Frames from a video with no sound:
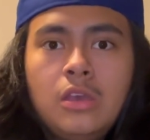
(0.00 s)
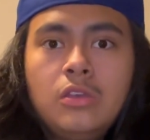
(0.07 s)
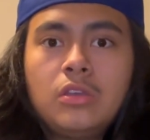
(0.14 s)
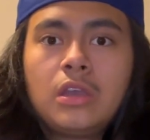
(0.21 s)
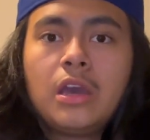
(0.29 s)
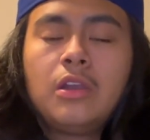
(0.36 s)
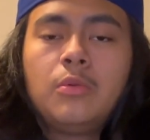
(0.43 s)

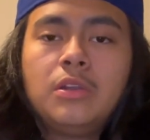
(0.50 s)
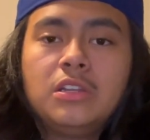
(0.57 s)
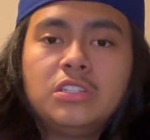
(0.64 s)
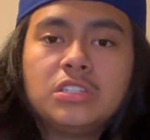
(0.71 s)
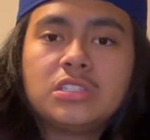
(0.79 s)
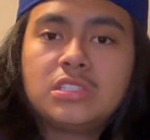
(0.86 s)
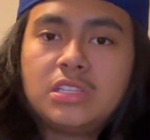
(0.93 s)
you kind of want to
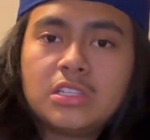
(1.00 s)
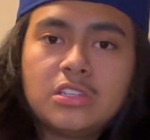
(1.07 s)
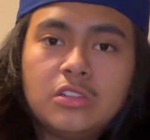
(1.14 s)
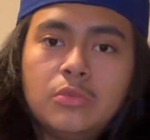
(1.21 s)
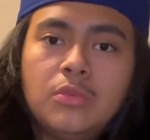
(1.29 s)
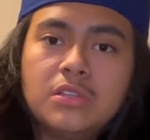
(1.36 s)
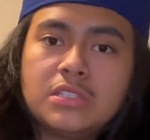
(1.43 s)
just stick to
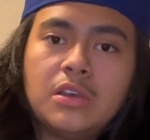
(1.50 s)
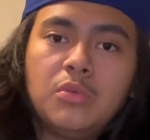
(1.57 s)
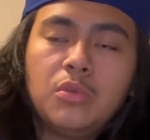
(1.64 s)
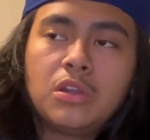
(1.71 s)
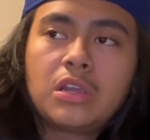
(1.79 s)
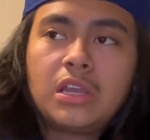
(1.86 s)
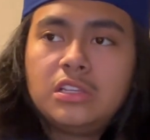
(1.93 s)
the ones that
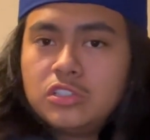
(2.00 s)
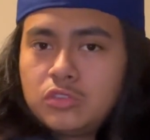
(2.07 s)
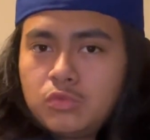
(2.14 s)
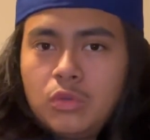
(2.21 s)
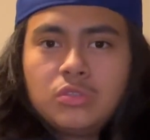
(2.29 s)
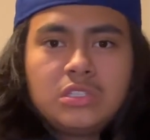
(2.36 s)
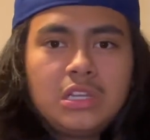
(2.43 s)
work and just
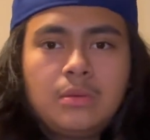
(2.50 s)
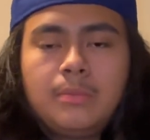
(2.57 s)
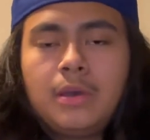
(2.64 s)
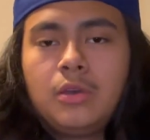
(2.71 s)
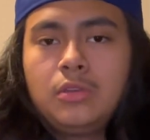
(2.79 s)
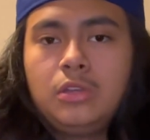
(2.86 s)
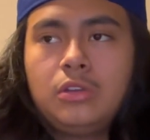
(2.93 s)
rotate them
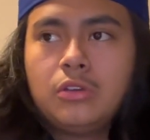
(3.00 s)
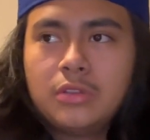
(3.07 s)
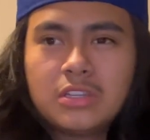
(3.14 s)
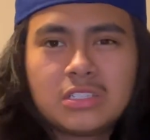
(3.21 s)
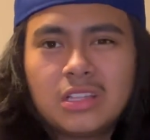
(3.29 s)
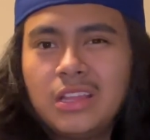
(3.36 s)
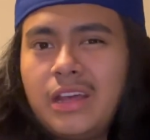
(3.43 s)
out.
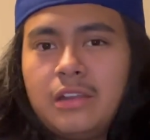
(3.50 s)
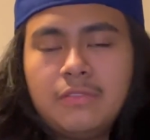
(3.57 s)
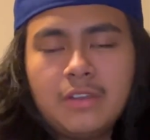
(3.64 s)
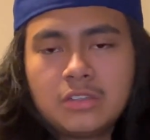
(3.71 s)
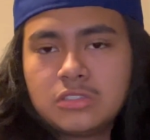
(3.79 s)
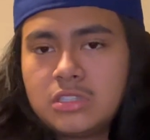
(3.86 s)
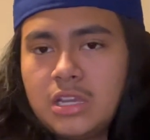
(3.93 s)
There's a lot of
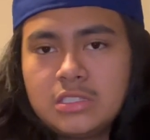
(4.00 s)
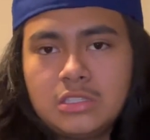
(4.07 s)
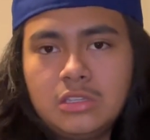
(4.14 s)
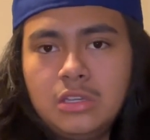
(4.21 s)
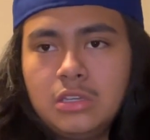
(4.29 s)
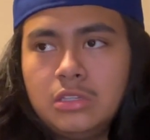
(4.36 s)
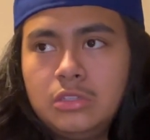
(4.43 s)
exercises
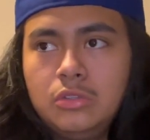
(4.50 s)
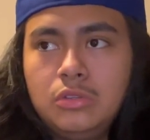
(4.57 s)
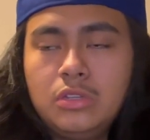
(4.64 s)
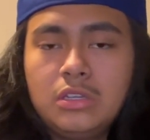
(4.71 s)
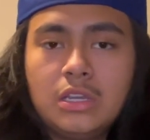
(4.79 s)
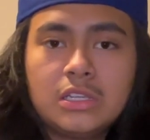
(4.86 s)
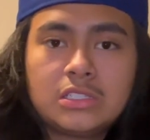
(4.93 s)
you could do.
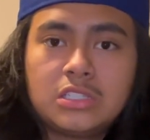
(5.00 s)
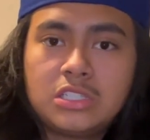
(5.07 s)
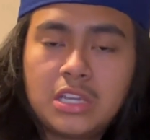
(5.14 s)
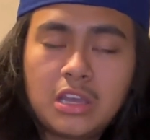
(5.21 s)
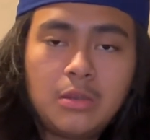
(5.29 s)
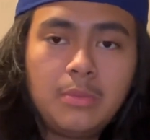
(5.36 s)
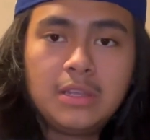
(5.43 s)
You guys could
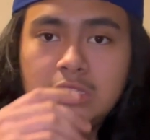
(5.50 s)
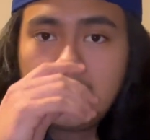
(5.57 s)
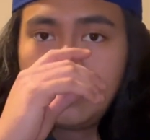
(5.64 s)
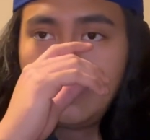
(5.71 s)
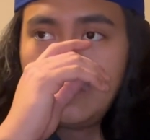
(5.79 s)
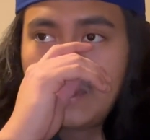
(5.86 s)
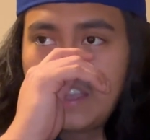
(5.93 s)
check out my
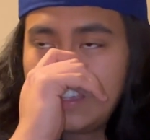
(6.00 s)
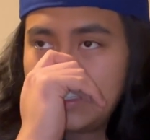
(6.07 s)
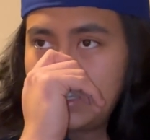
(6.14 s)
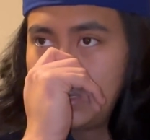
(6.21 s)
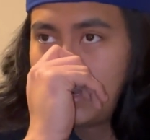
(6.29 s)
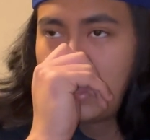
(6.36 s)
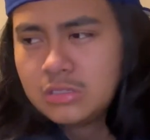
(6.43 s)
channel. Like I
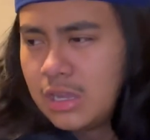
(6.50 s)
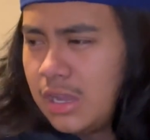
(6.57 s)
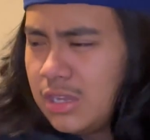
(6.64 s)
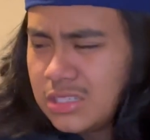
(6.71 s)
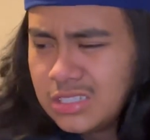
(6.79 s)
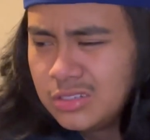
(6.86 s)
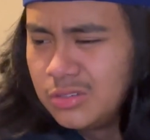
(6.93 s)
said, I
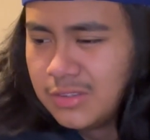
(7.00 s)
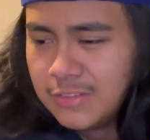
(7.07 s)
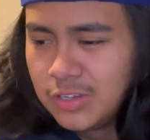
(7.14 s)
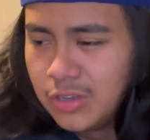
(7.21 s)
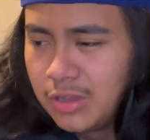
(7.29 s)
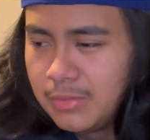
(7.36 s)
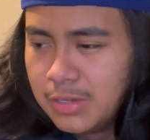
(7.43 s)
actually don't even
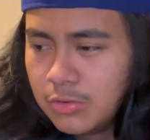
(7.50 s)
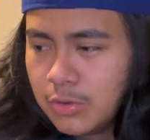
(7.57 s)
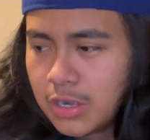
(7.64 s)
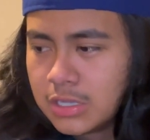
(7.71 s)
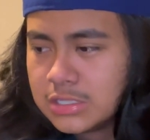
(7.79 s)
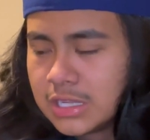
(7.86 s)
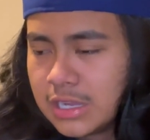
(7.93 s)
know how many
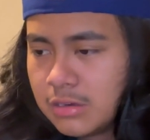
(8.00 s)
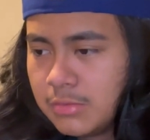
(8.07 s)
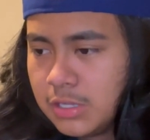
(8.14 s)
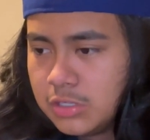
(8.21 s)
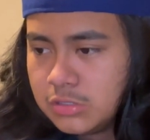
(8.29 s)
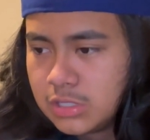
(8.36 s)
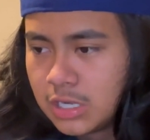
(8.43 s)
workouts I got on my
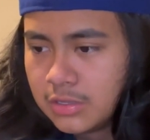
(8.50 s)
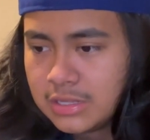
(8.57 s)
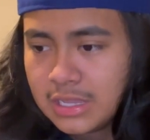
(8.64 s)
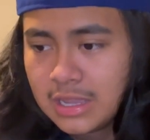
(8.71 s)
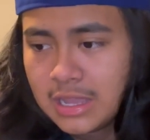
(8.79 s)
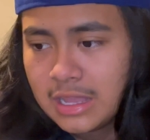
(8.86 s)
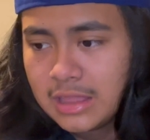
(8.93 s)
YouTube channel. I
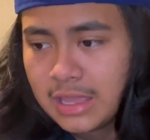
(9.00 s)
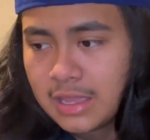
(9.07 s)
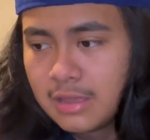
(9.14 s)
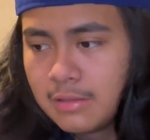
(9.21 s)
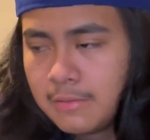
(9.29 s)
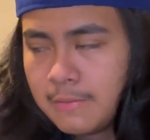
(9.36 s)
think I got like